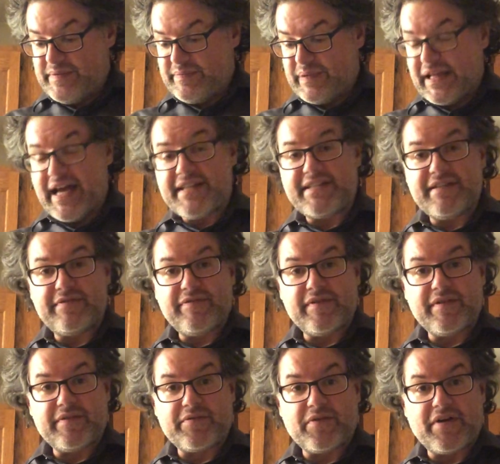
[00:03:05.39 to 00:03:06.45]
plastic full
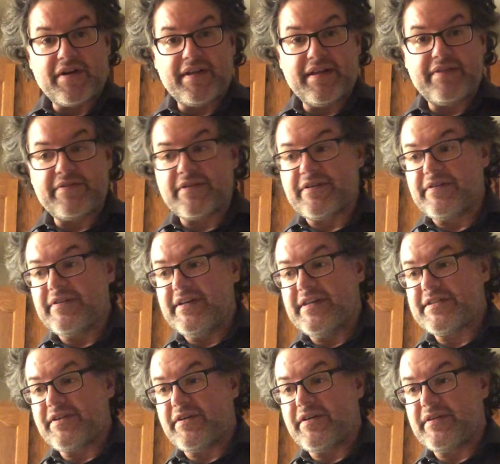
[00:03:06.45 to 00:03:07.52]
of raw liver,
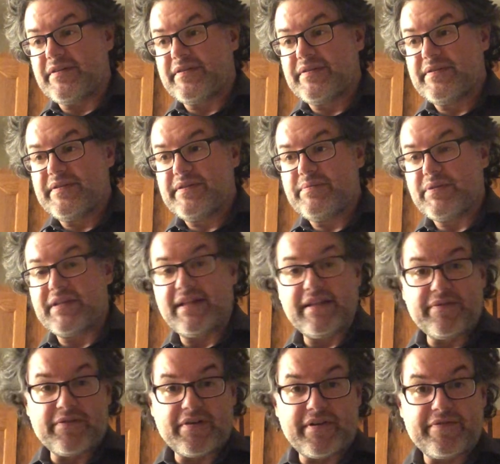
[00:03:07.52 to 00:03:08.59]
is I'll put the
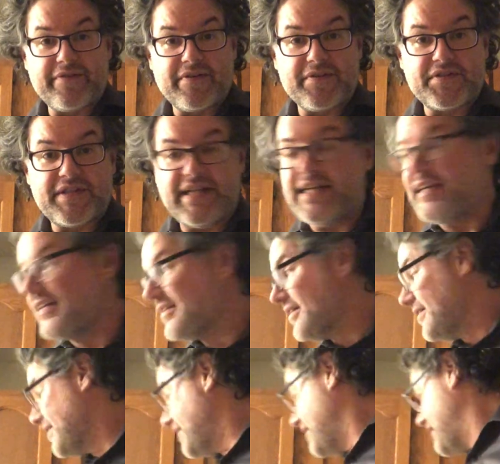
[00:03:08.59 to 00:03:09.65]
liver on first to heat.
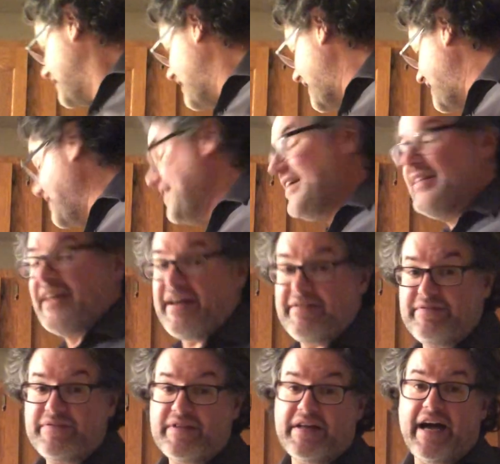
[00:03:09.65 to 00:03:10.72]
I didn't heat
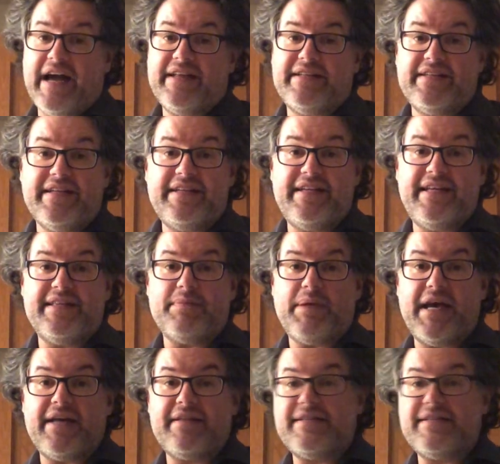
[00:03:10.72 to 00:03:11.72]
the pan